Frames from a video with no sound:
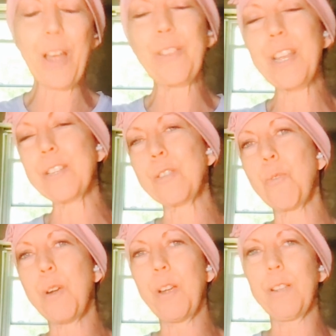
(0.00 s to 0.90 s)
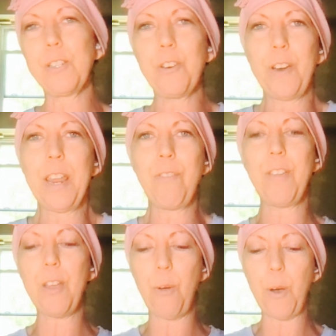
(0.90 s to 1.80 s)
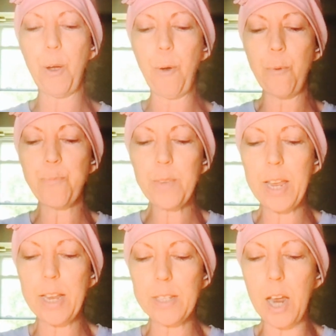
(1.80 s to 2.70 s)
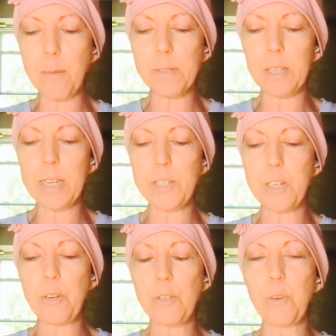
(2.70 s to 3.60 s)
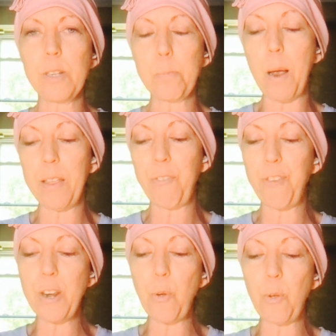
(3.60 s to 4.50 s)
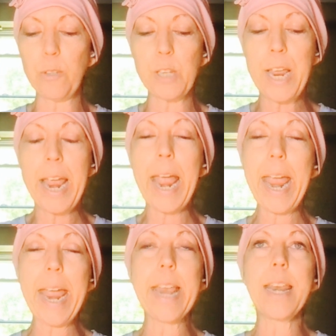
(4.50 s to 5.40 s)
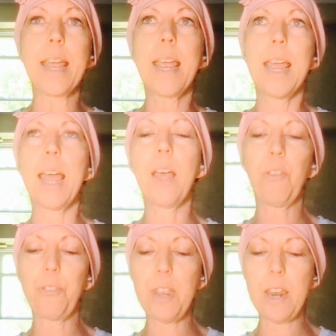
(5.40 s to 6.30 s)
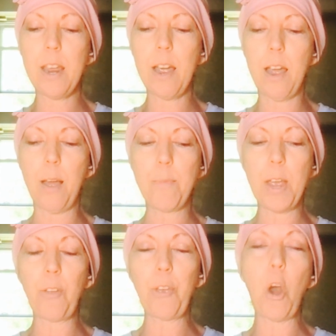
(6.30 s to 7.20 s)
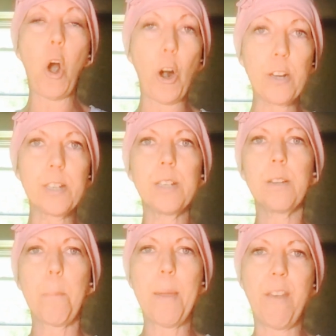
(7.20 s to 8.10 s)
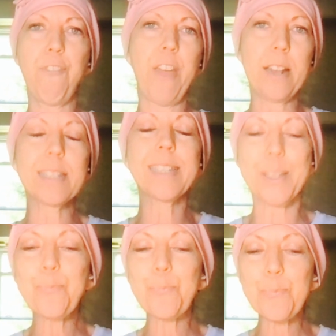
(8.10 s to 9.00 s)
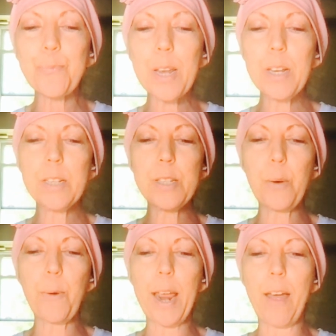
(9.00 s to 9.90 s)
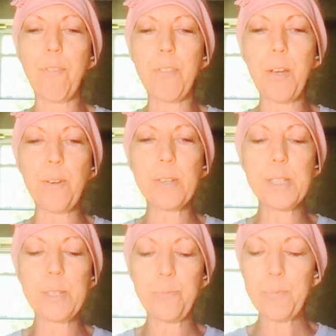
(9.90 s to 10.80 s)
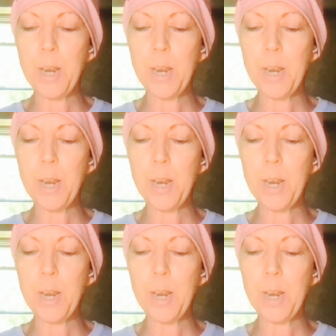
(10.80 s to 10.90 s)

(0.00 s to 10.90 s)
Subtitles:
healthiest oil is your EVOO. It tops the list due to its polyphenols and healthy health heart benefits. We have those.